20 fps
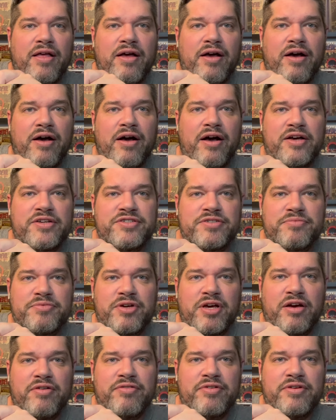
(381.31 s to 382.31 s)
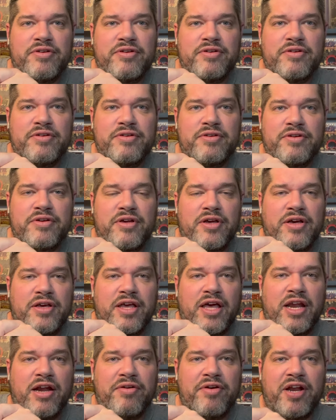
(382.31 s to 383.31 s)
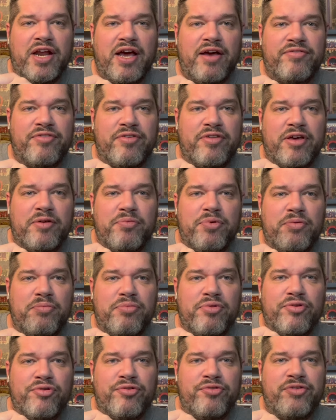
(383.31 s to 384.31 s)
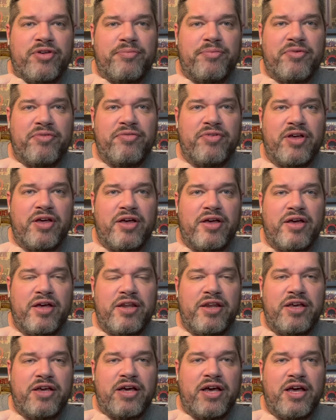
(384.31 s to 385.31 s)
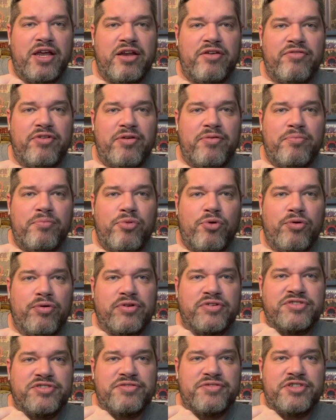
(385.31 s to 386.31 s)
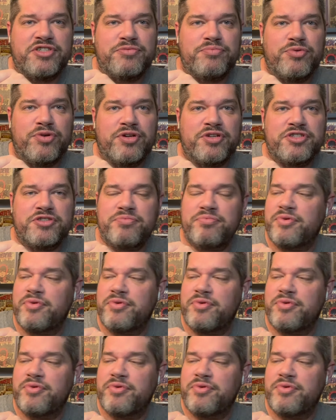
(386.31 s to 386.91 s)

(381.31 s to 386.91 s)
Awesome cover. Again, I'm going to have to like put blurs up of any kind of importance of these books.